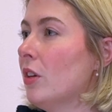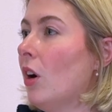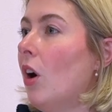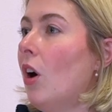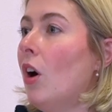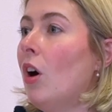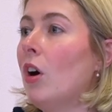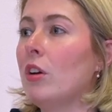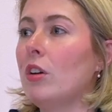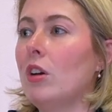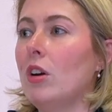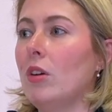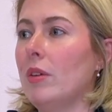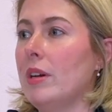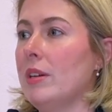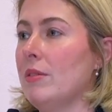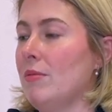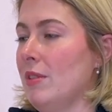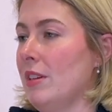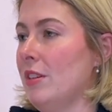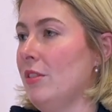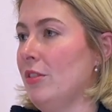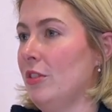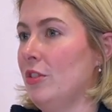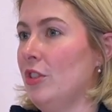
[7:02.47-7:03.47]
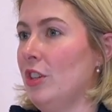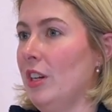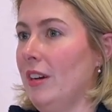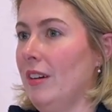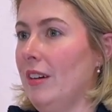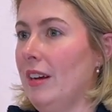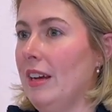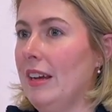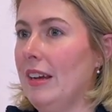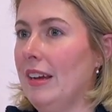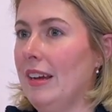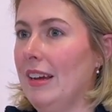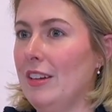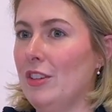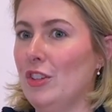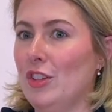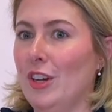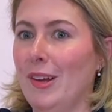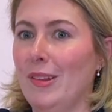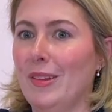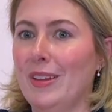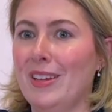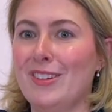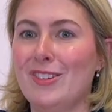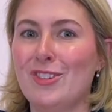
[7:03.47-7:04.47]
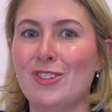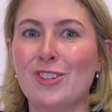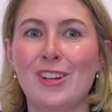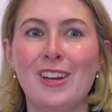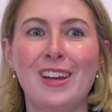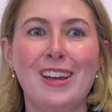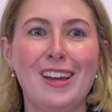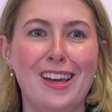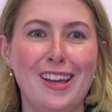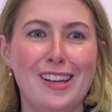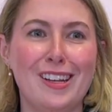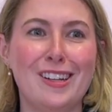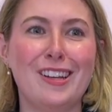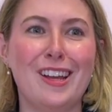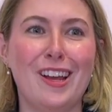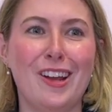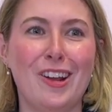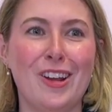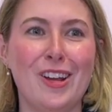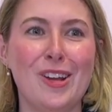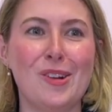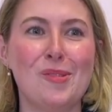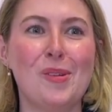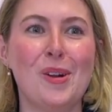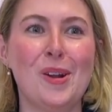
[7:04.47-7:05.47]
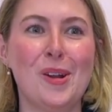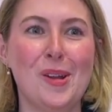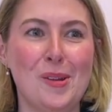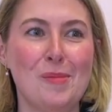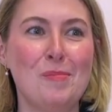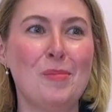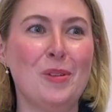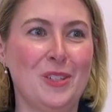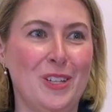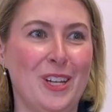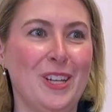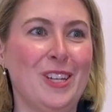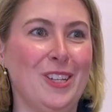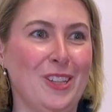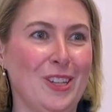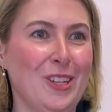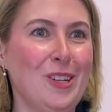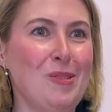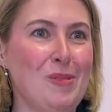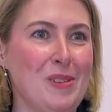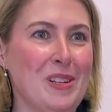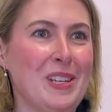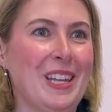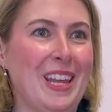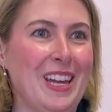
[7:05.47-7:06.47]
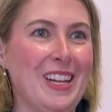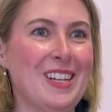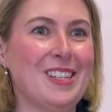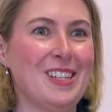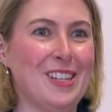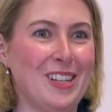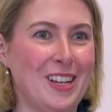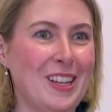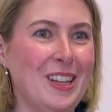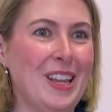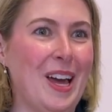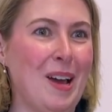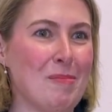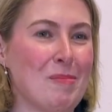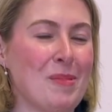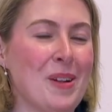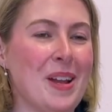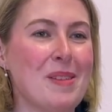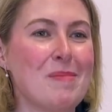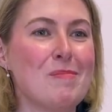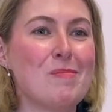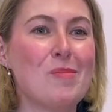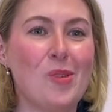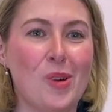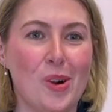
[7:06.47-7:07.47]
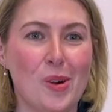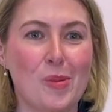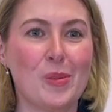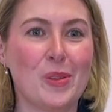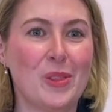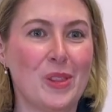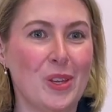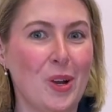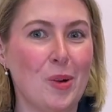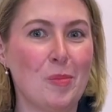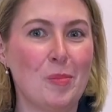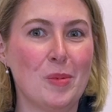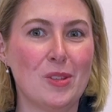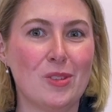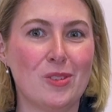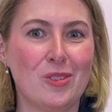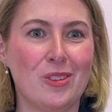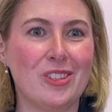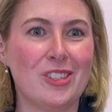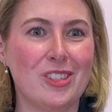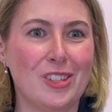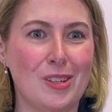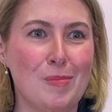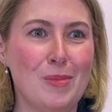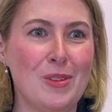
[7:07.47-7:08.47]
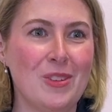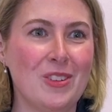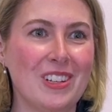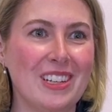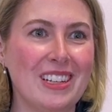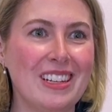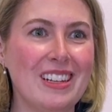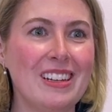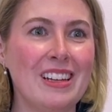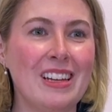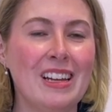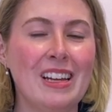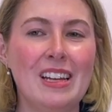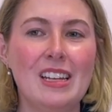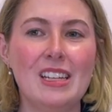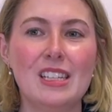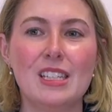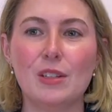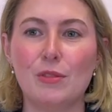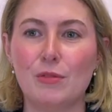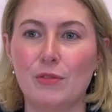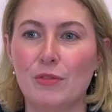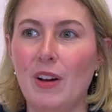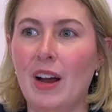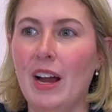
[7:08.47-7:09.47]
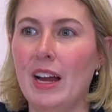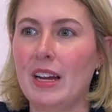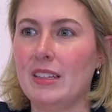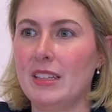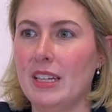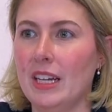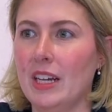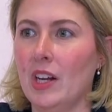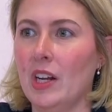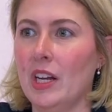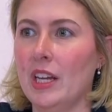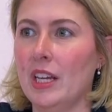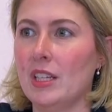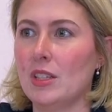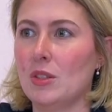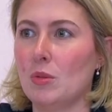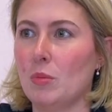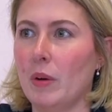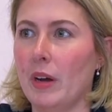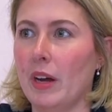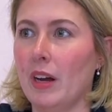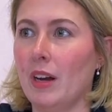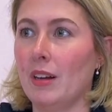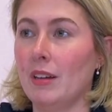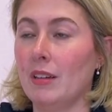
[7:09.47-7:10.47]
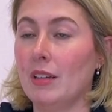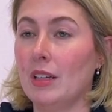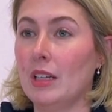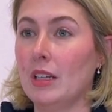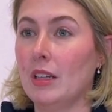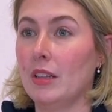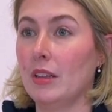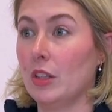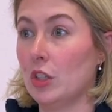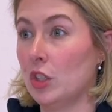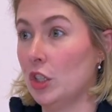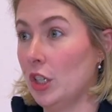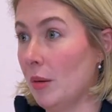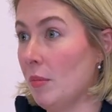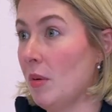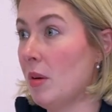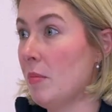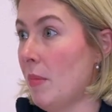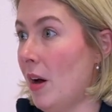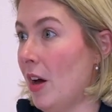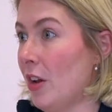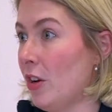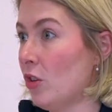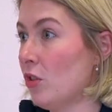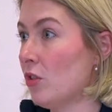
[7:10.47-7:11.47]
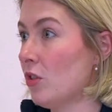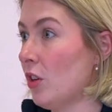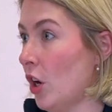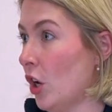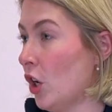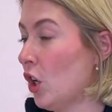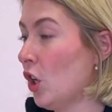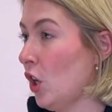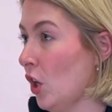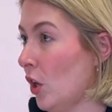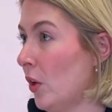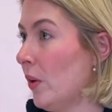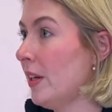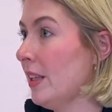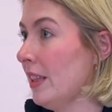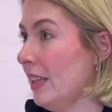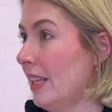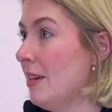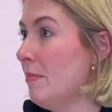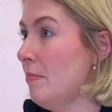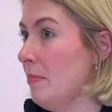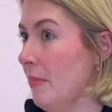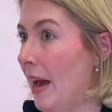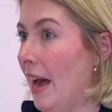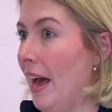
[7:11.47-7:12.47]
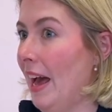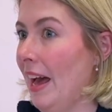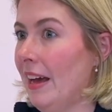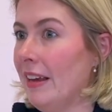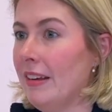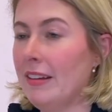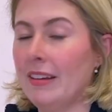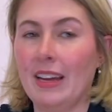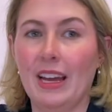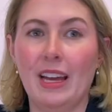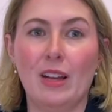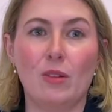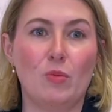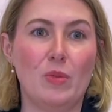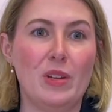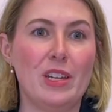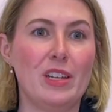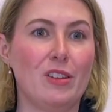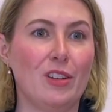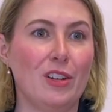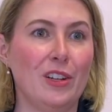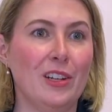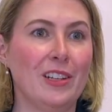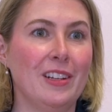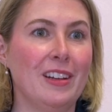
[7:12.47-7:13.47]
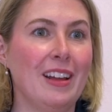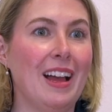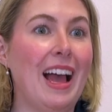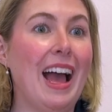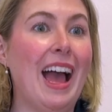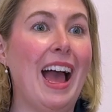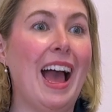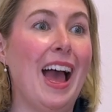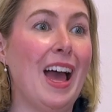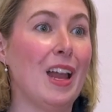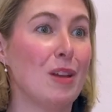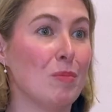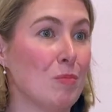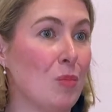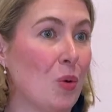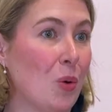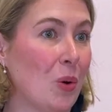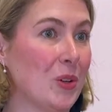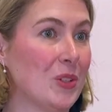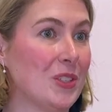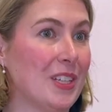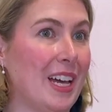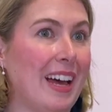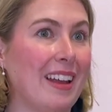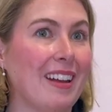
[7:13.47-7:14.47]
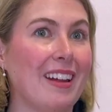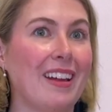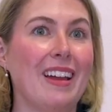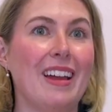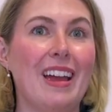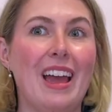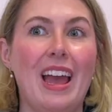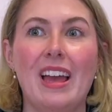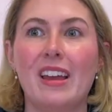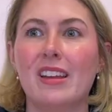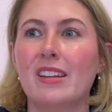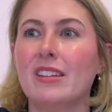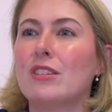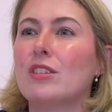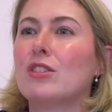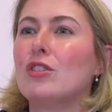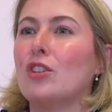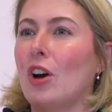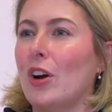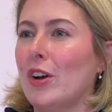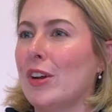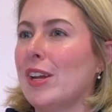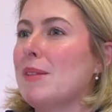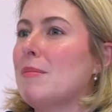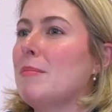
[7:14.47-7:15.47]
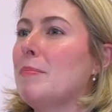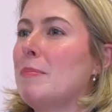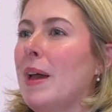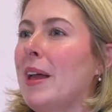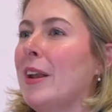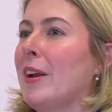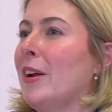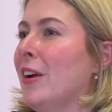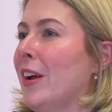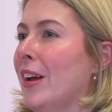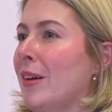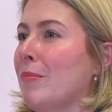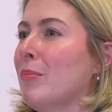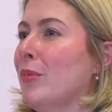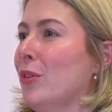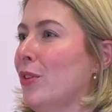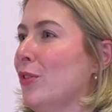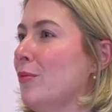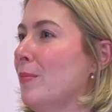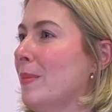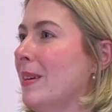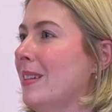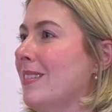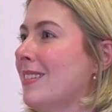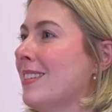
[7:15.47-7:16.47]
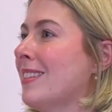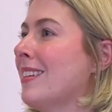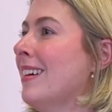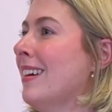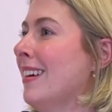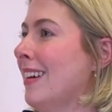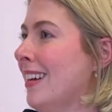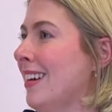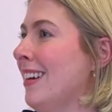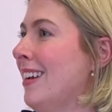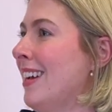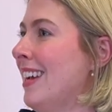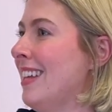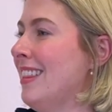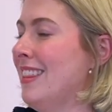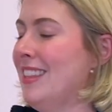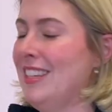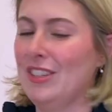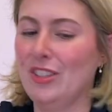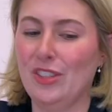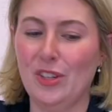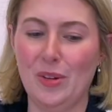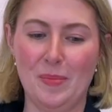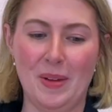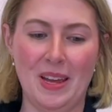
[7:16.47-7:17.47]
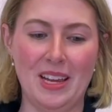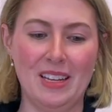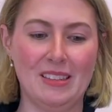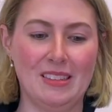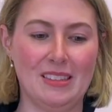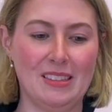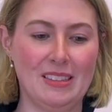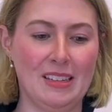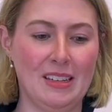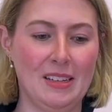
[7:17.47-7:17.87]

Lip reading: ongoing research area and challenge, and an area where, in particular, we'd like to collaborate more with the open source community to find areas where the Gemma models are currently bad, and we could add more data and target better improvements in these domains.